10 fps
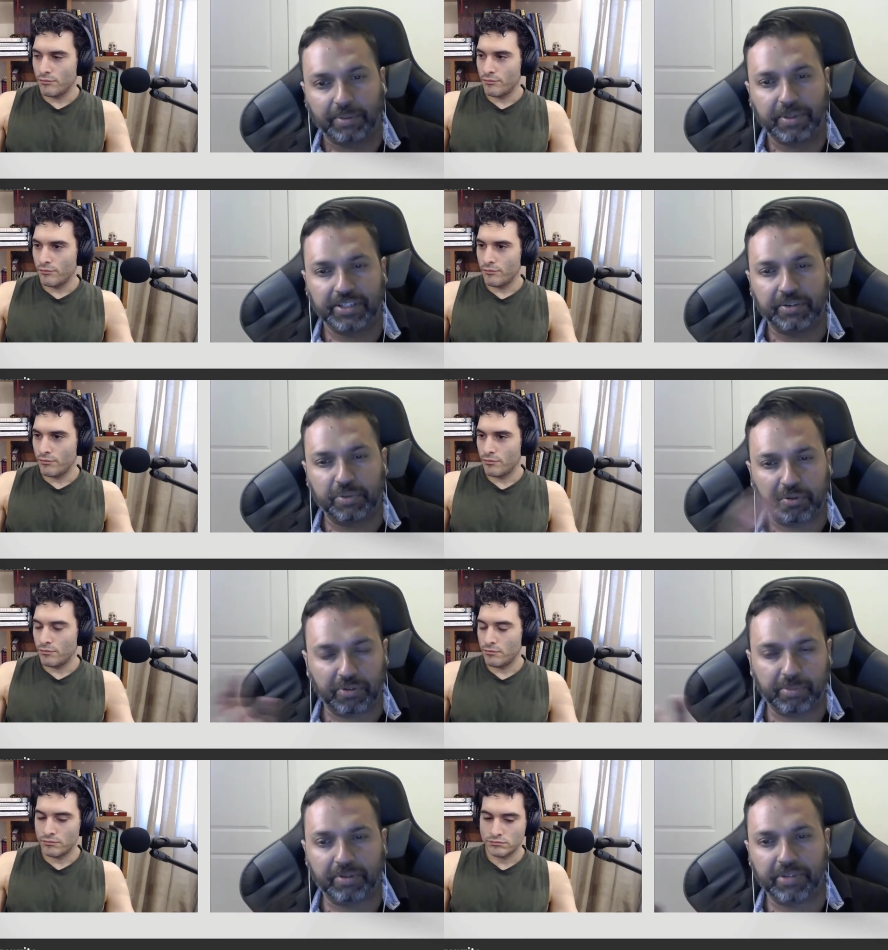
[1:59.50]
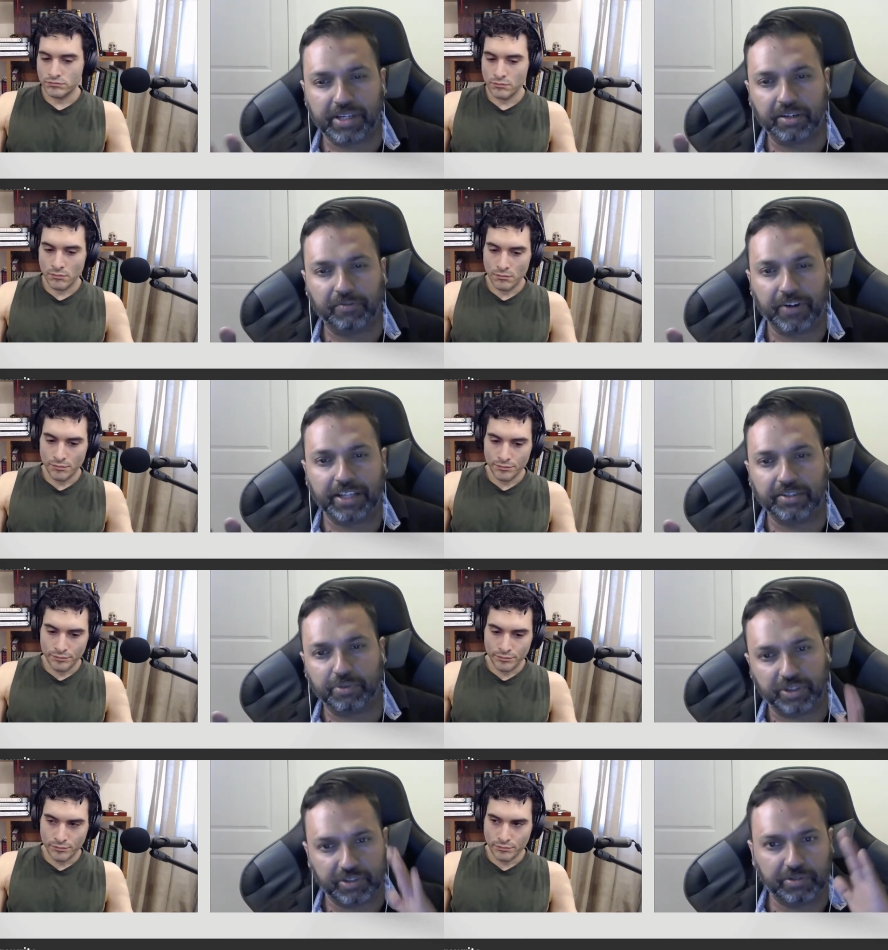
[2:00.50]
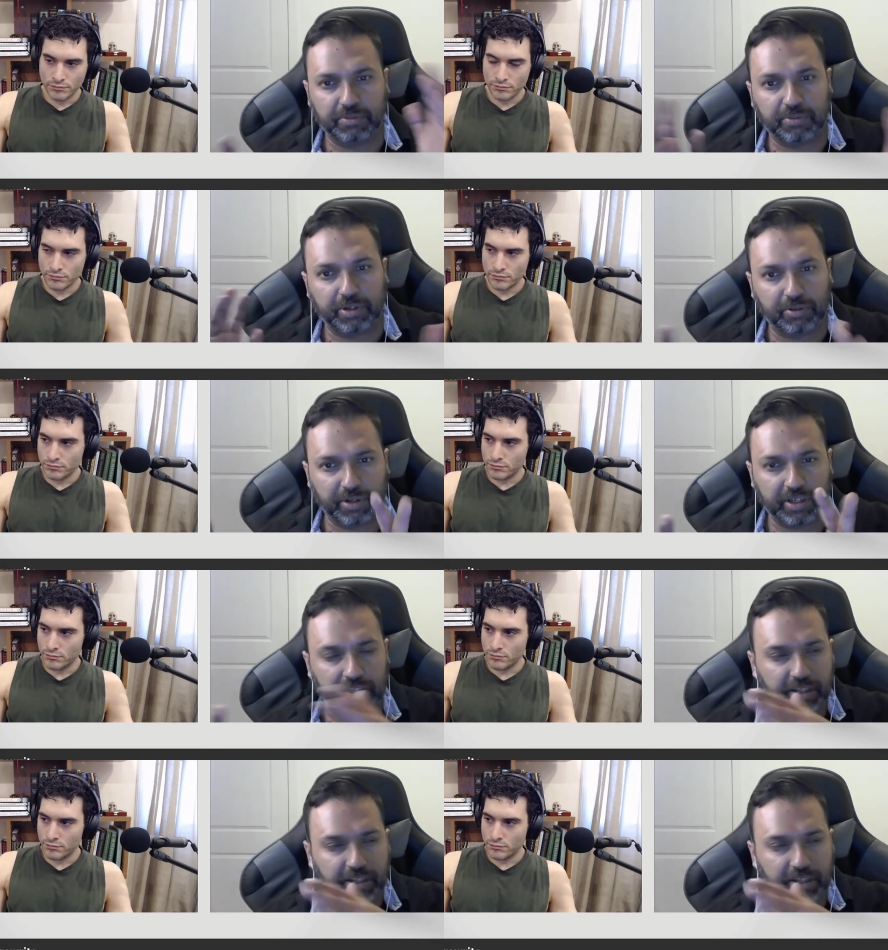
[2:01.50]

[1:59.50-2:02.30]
Speaker 1: because I, one of my really good friends was... You know, he he